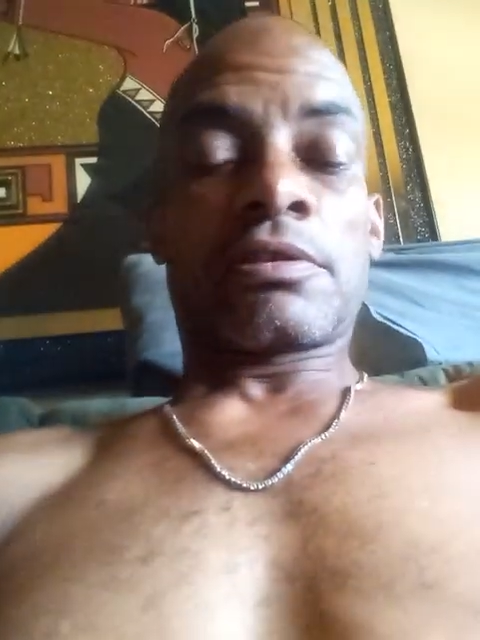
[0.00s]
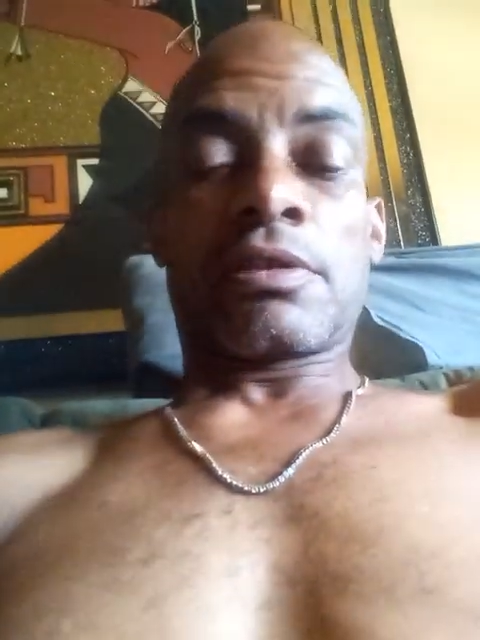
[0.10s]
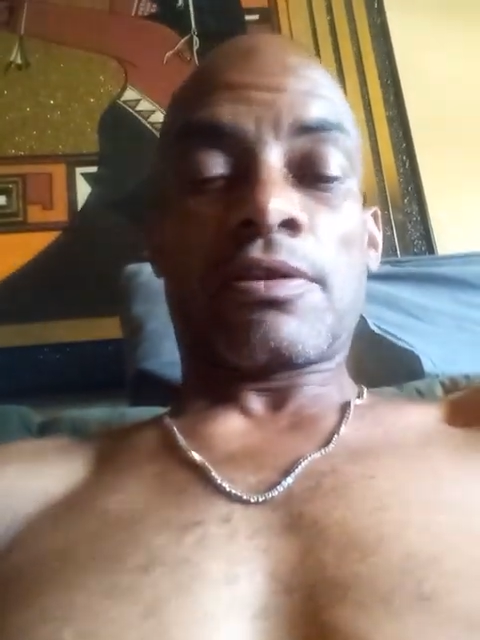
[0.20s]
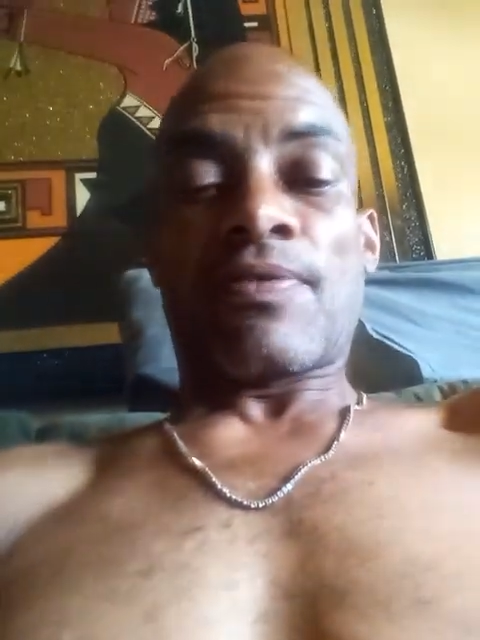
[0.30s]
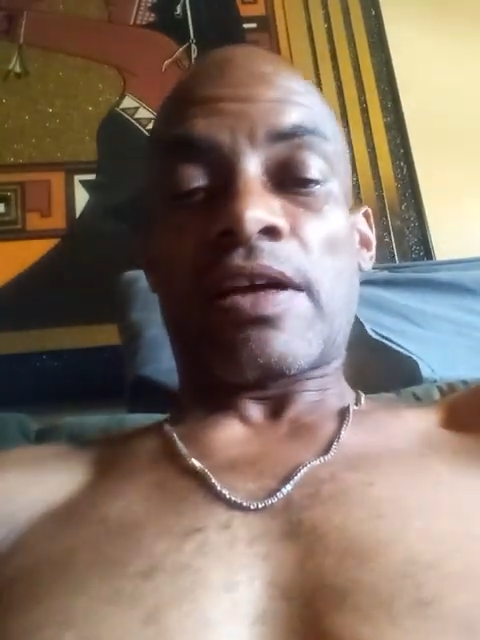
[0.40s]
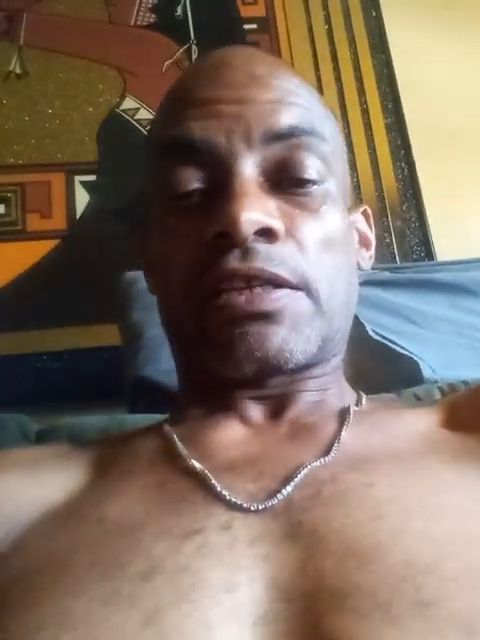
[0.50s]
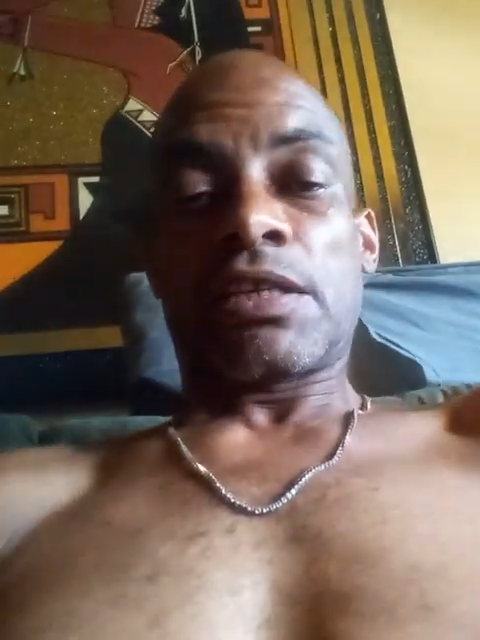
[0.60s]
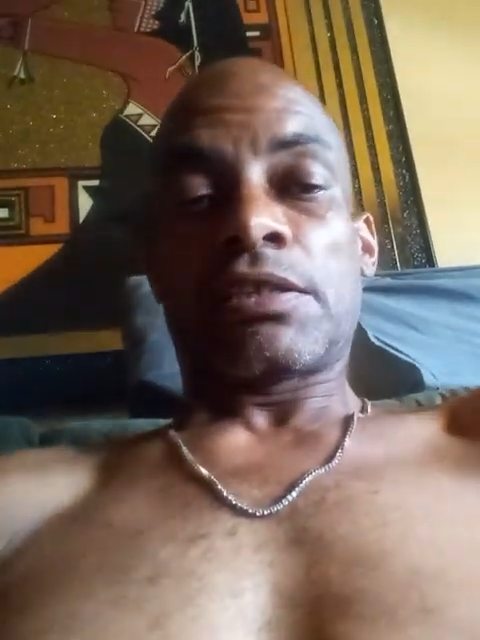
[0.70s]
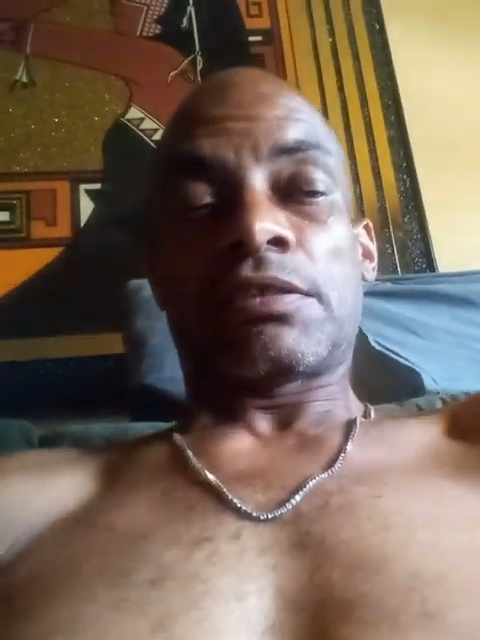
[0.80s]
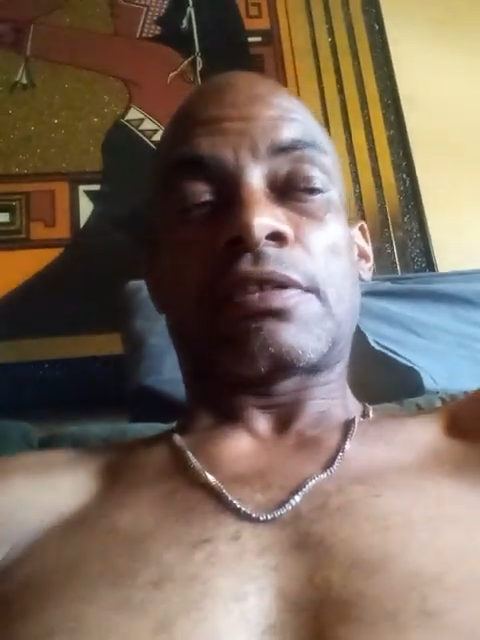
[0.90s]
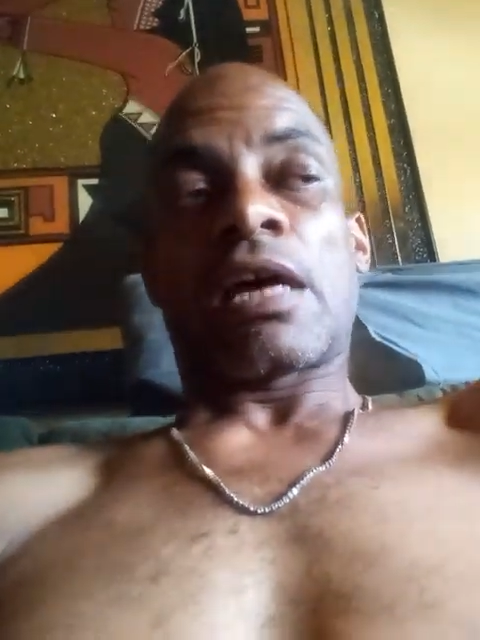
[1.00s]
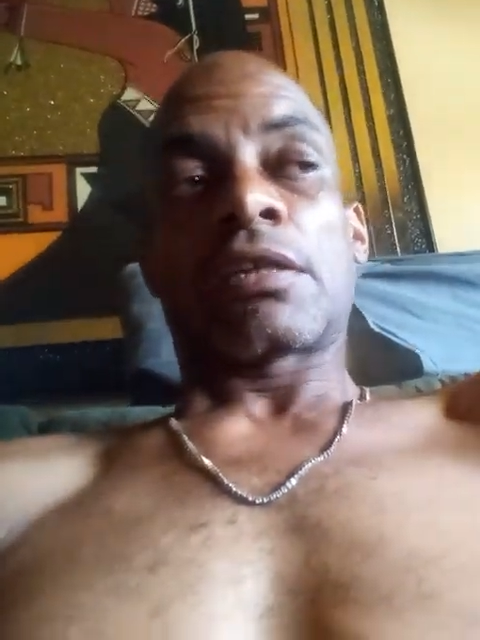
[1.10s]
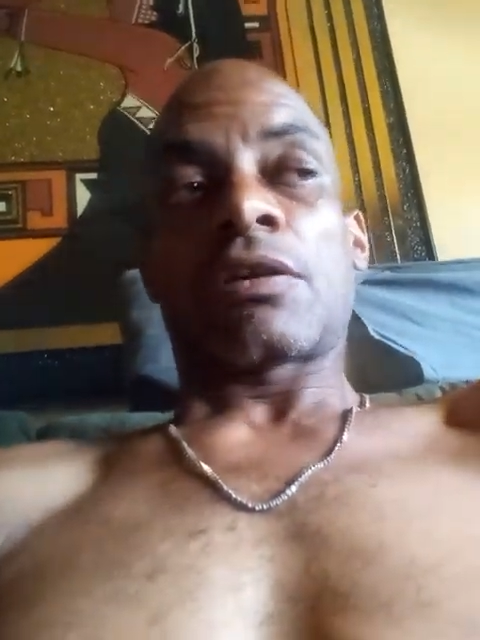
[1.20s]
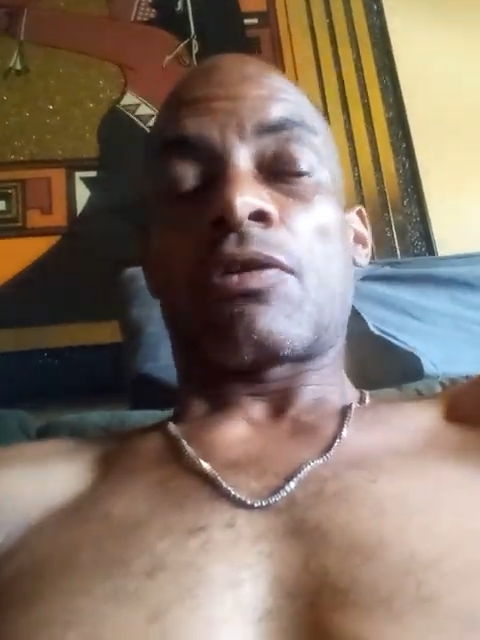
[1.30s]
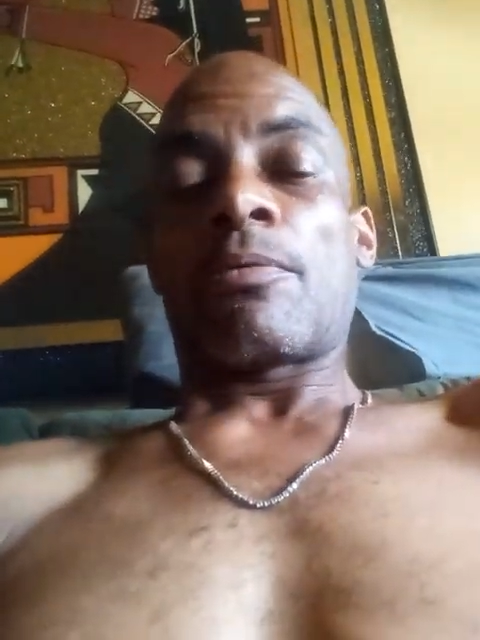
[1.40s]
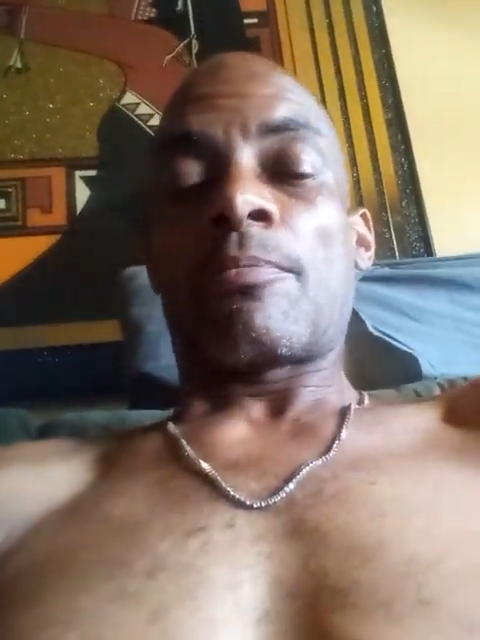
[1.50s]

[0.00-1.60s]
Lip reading: if I did decide to go